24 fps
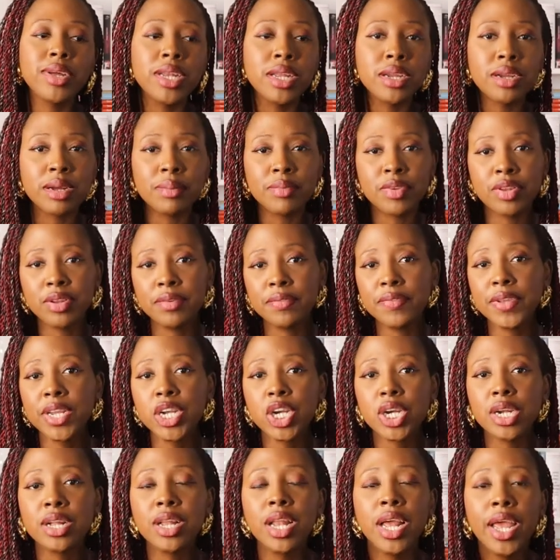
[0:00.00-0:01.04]
when it comes to the
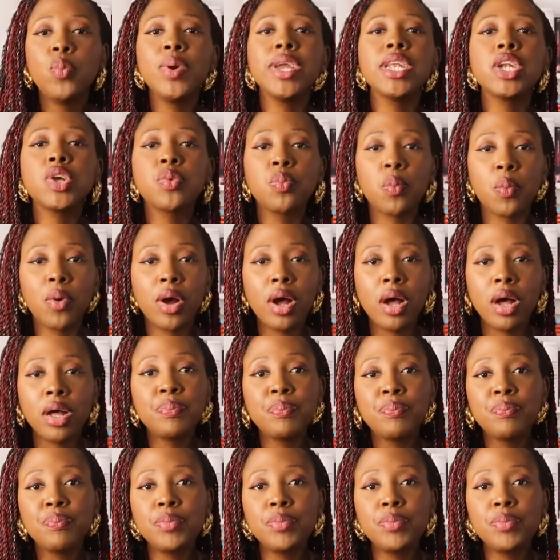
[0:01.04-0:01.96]
visual, which one